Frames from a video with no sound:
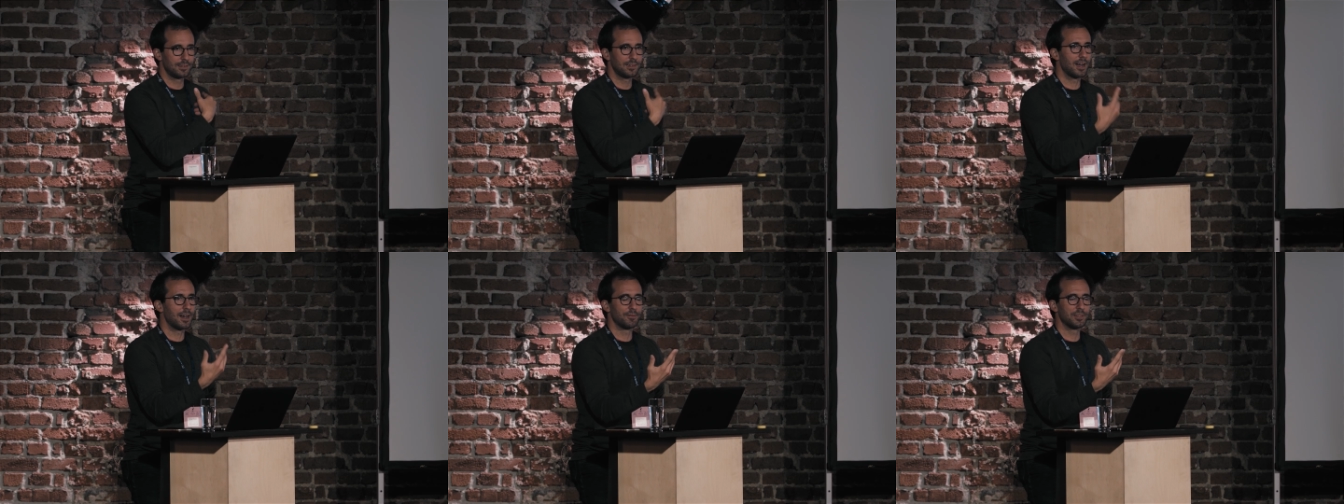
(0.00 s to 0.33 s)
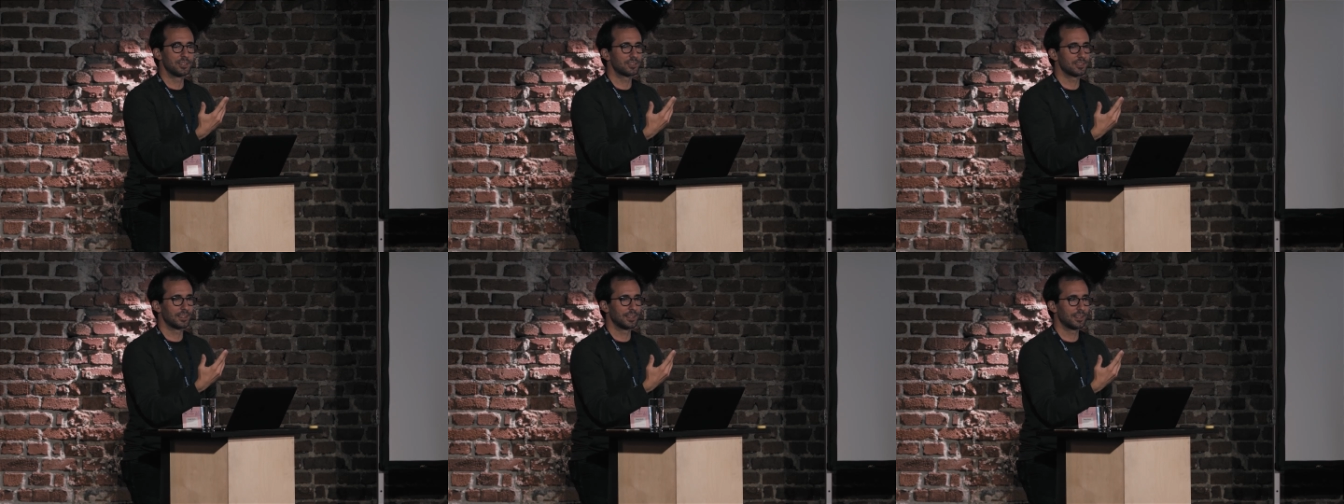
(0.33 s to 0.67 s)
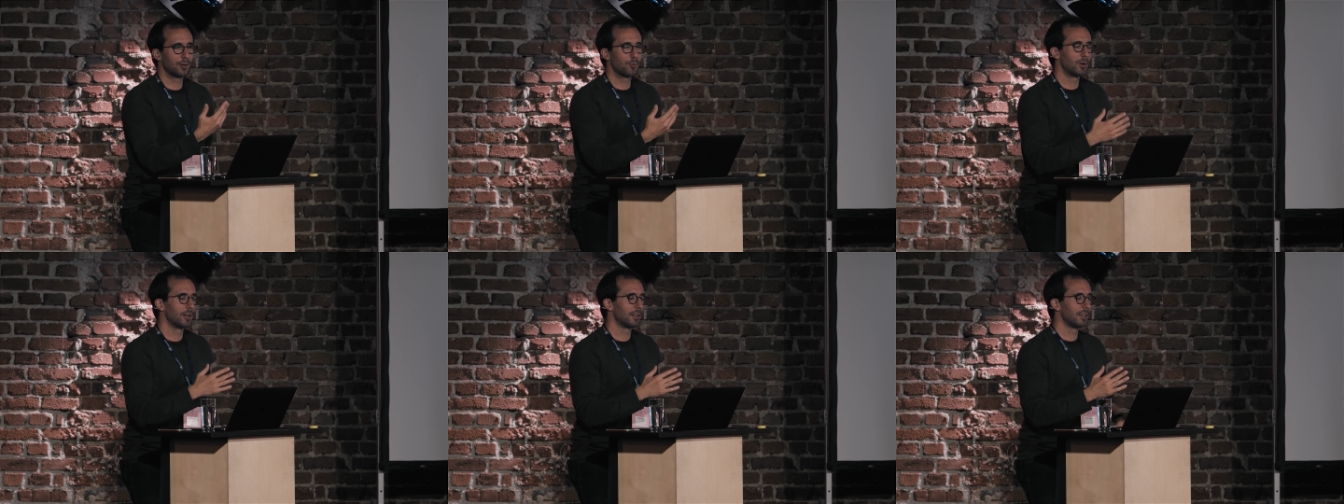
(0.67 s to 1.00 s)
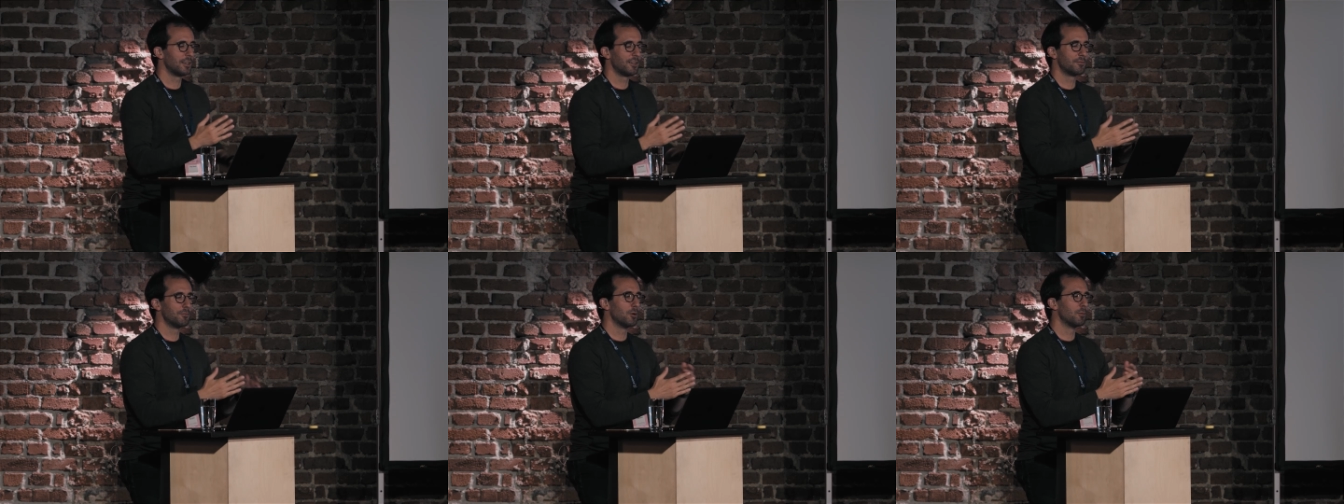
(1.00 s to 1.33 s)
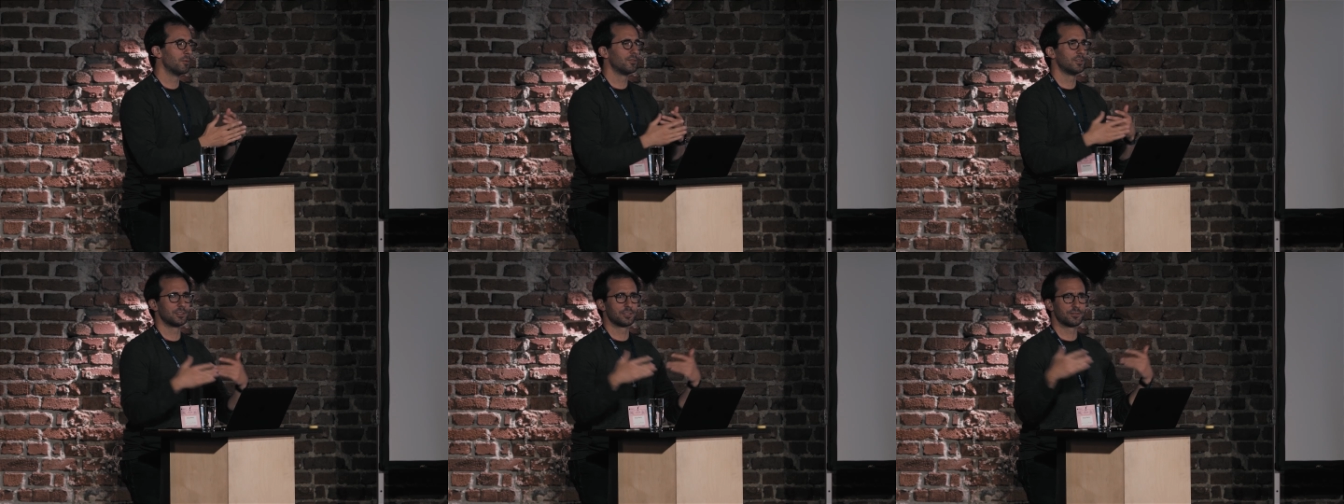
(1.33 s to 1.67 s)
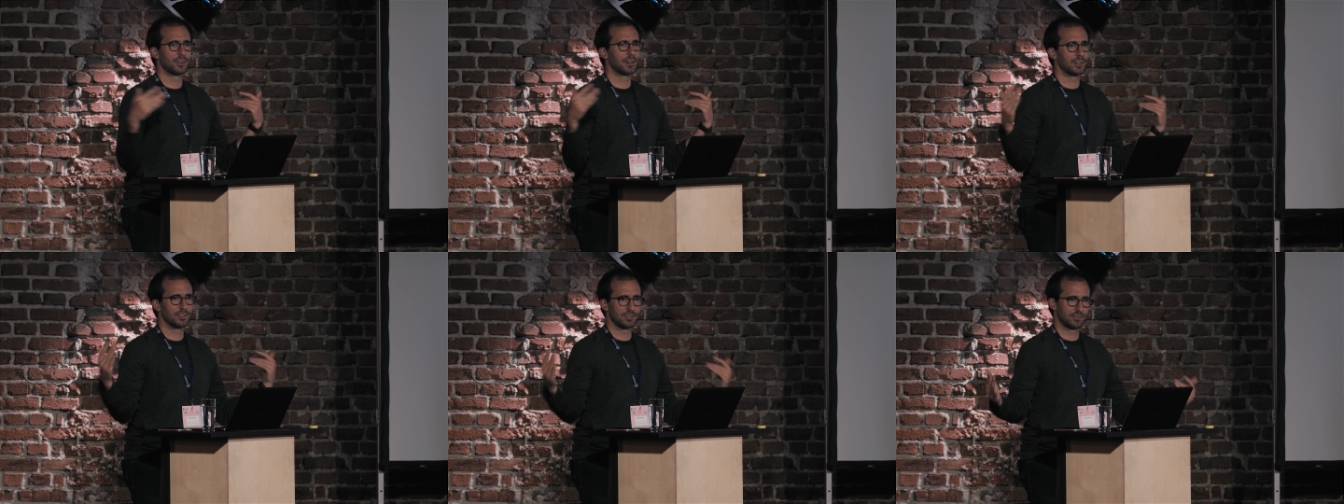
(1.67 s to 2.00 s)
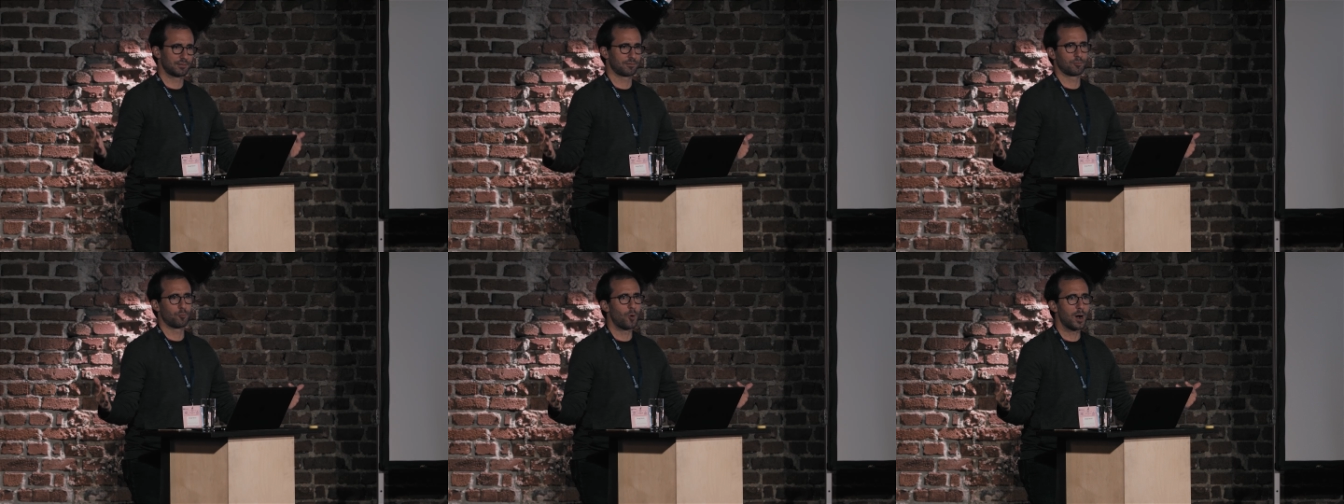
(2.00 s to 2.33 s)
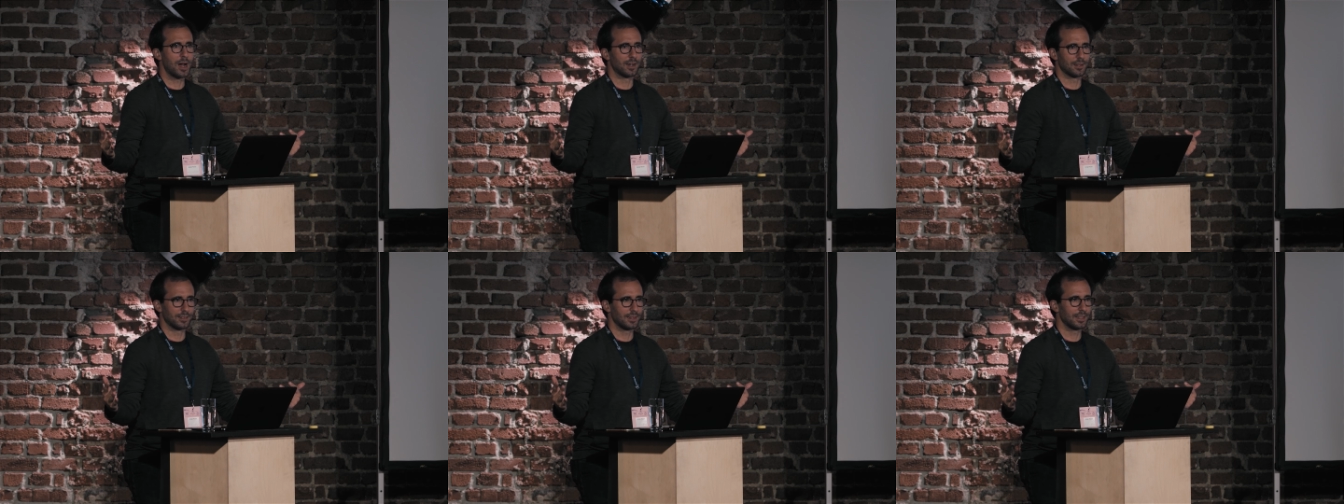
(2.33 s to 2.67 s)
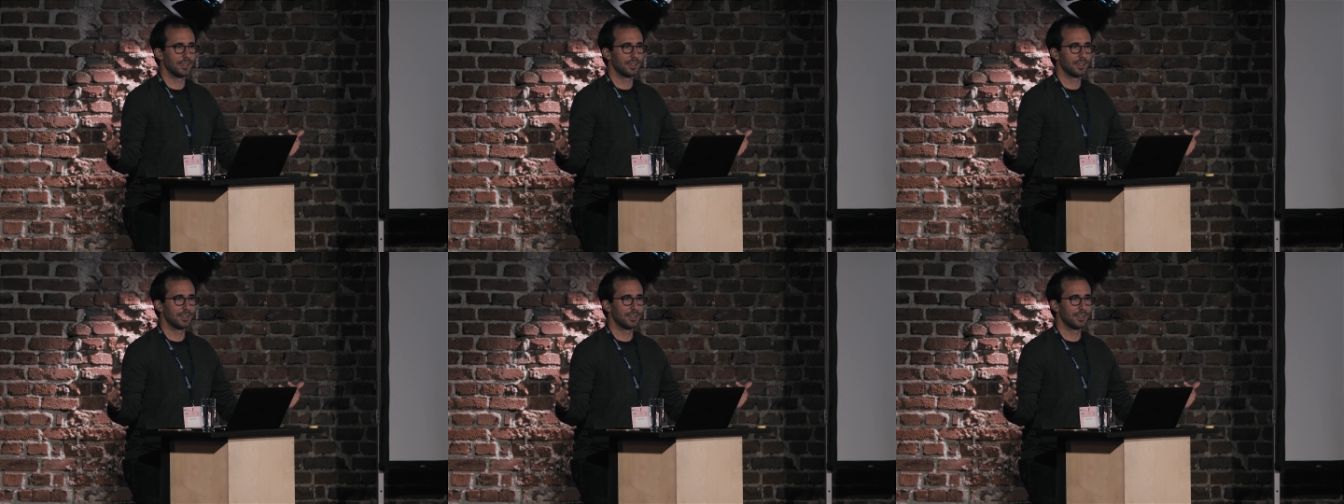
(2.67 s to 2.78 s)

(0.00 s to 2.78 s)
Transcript: obviously the quality of mobile phones varies wildly.